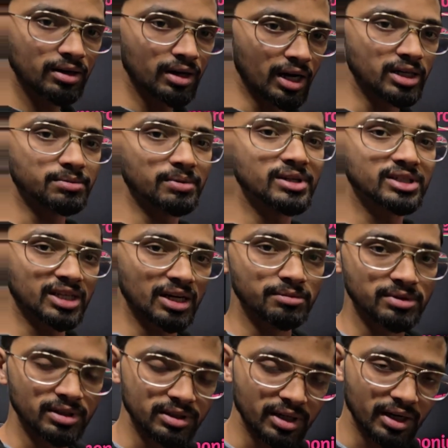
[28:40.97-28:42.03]
H plus came
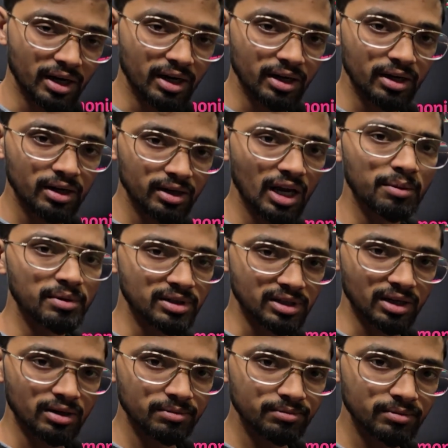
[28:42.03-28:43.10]
inside, right? Came
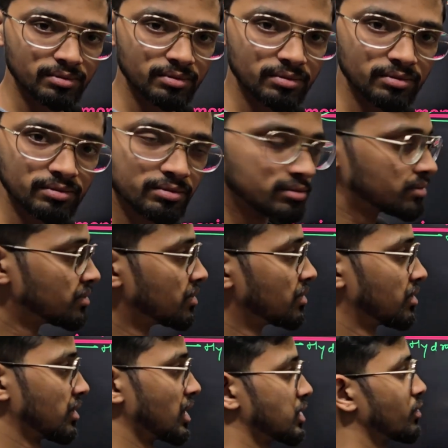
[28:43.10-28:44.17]
inside.
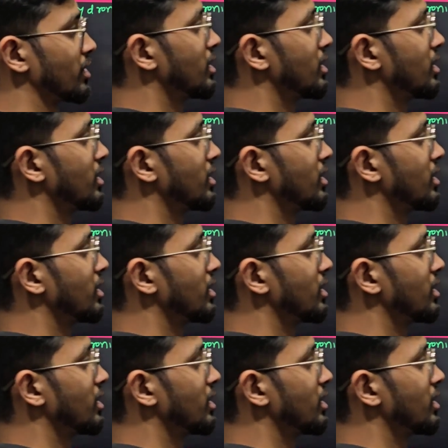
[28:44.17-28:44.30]
That's why.